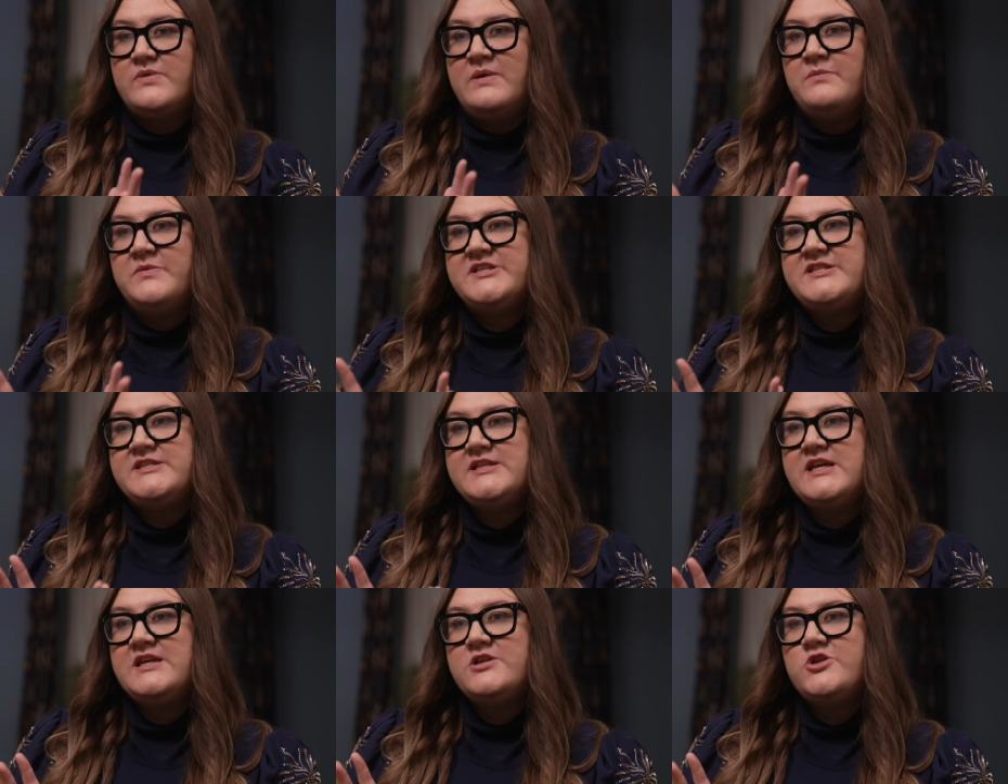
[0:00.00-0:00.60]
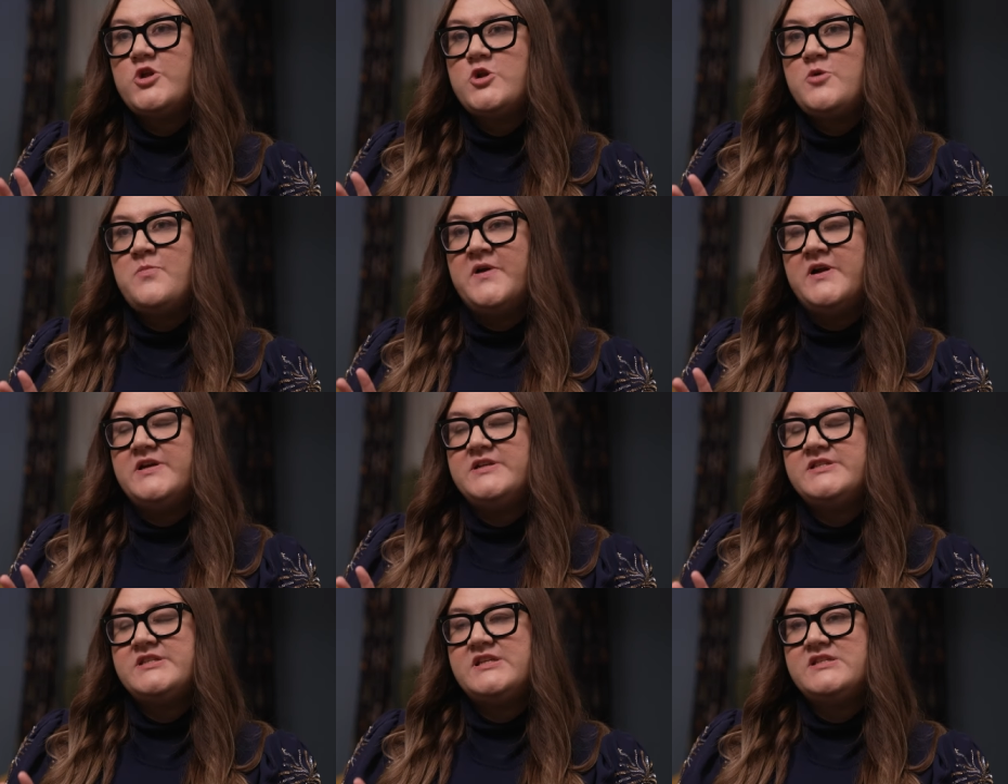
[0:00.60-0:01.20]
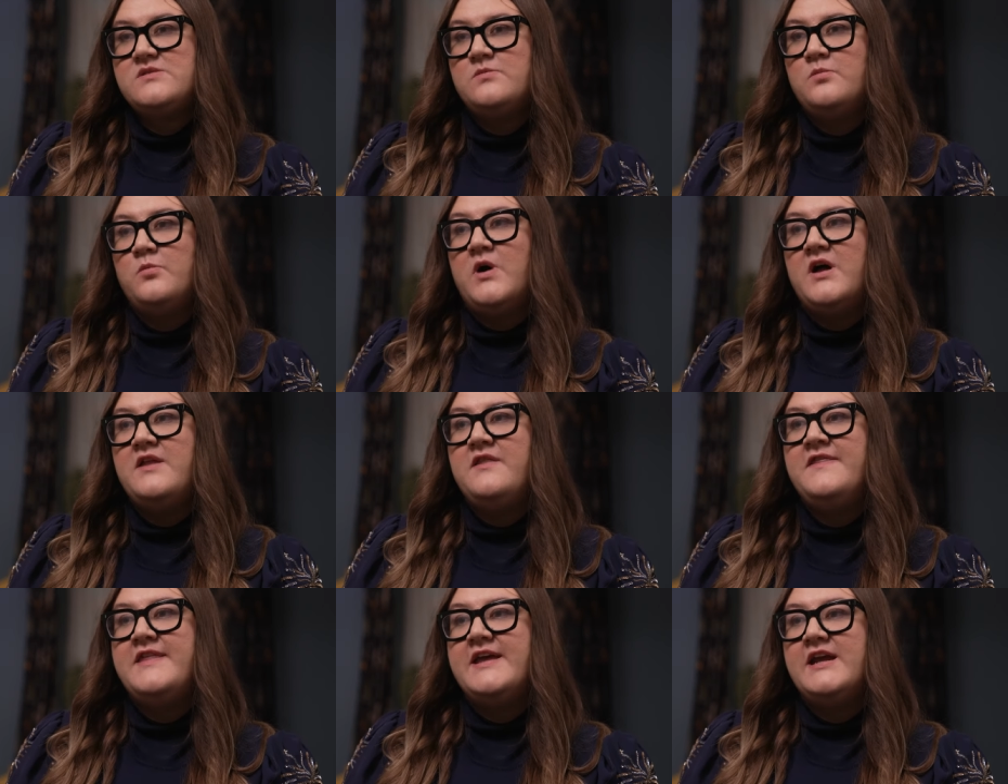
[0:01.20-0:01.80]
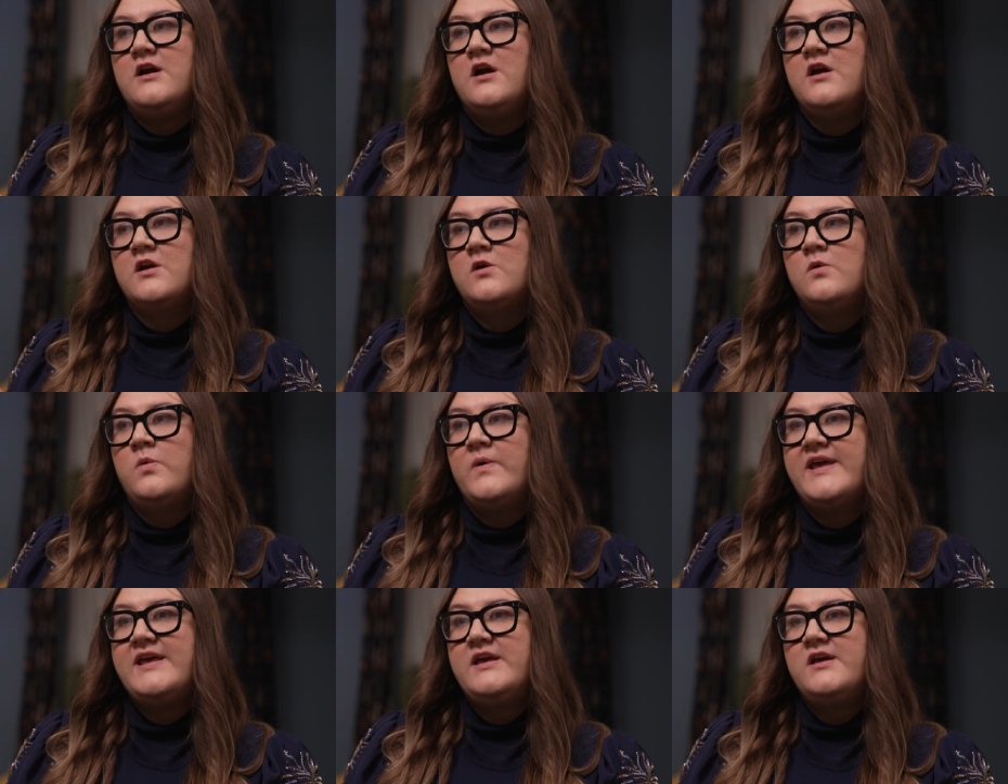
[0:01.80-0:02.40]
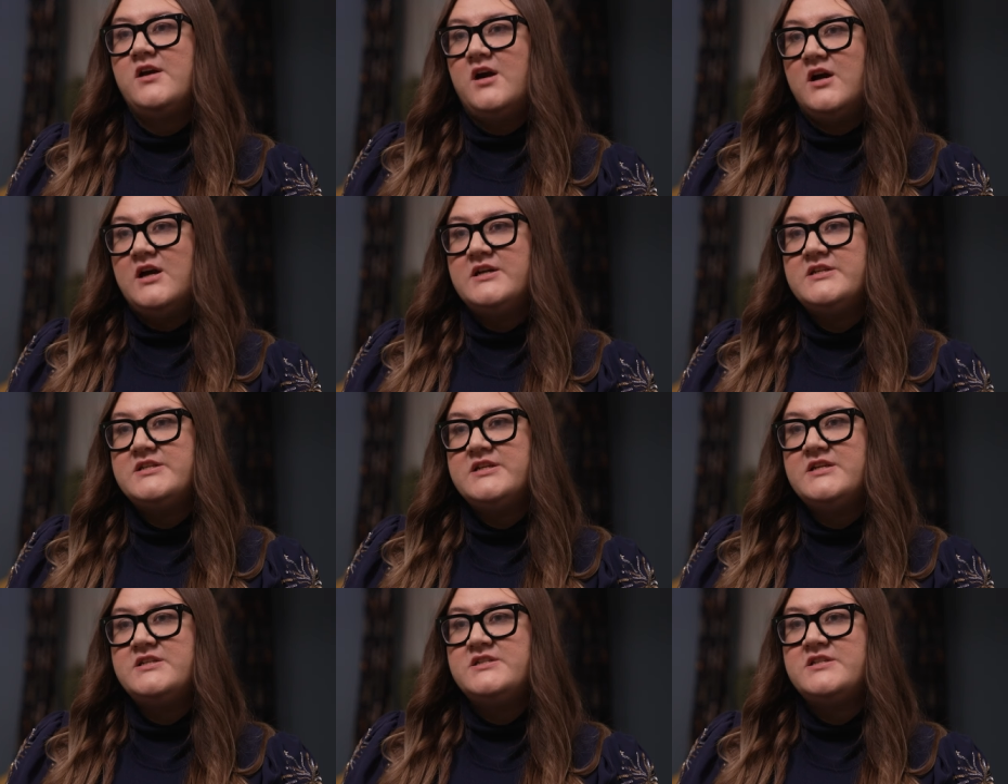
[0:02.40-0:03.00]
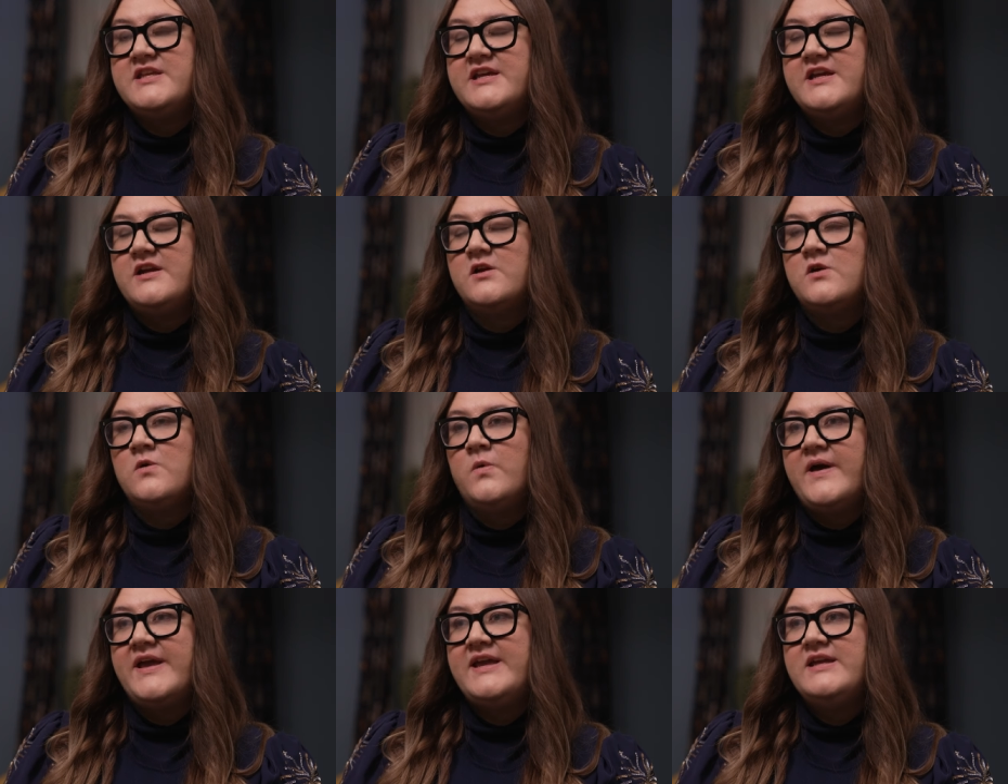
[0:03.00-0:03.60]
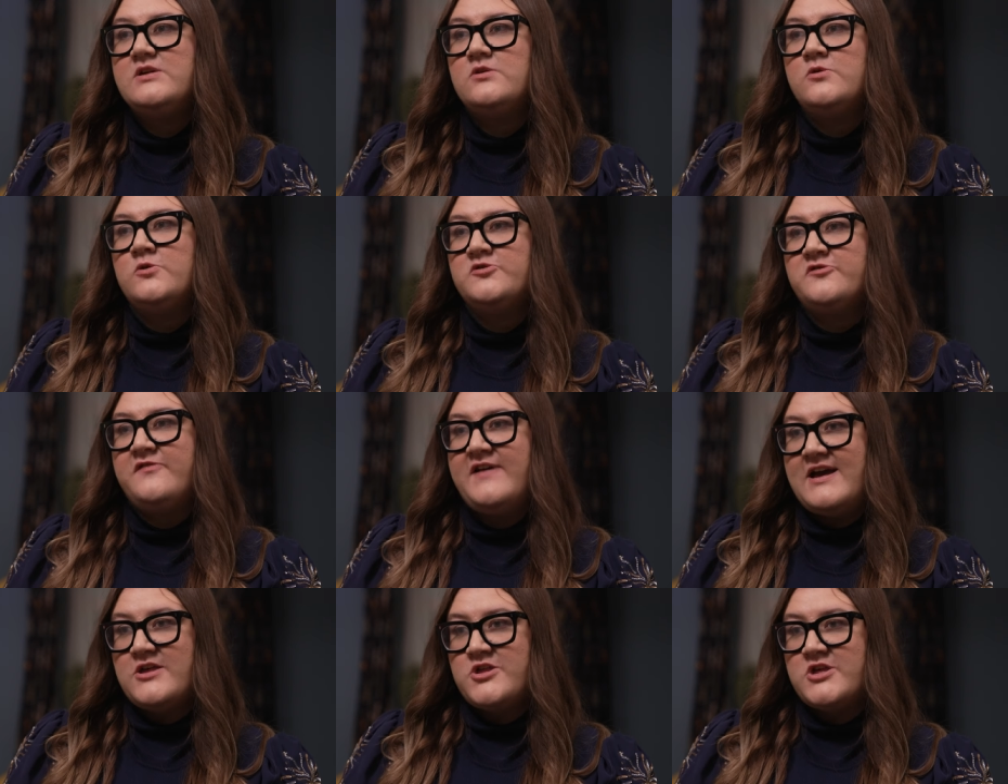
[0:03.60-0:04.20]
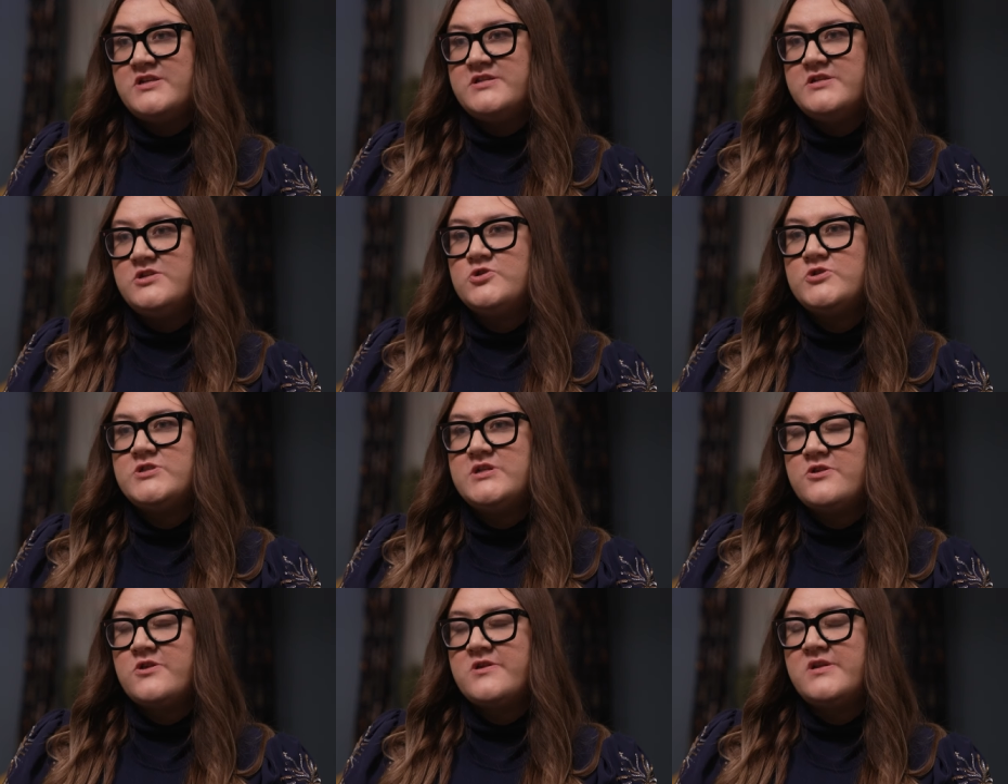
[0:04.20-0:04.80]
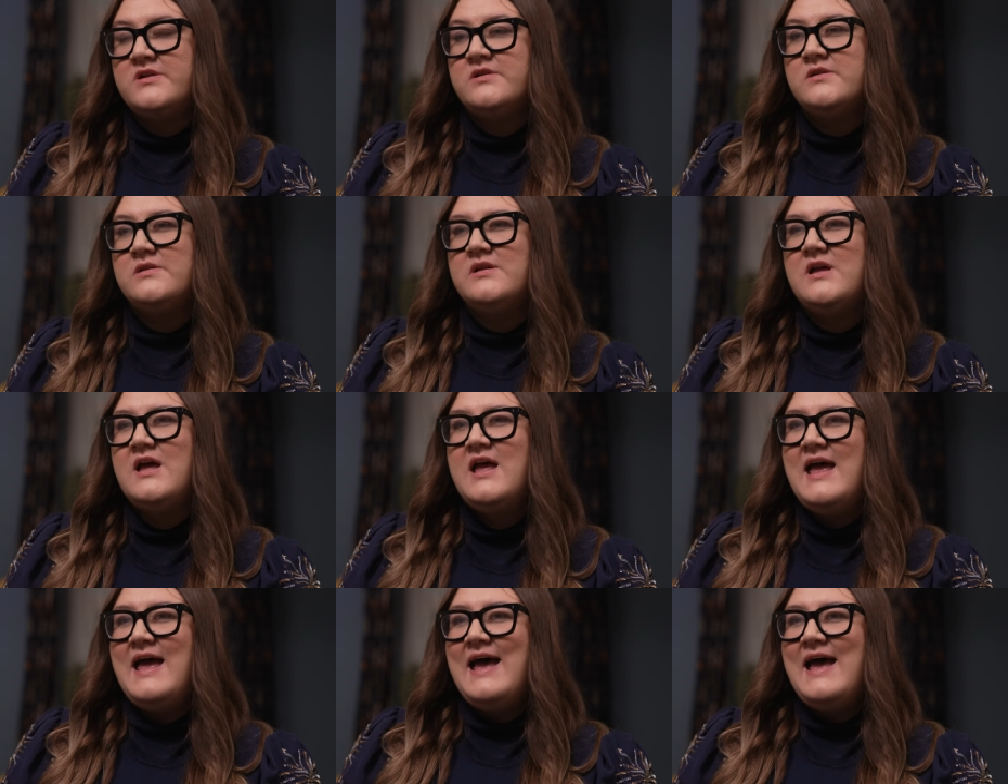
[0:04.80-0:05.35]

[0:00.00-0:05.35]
When we see Juniper in season one, they are quite guarded, they are quite old fashioned and traditional,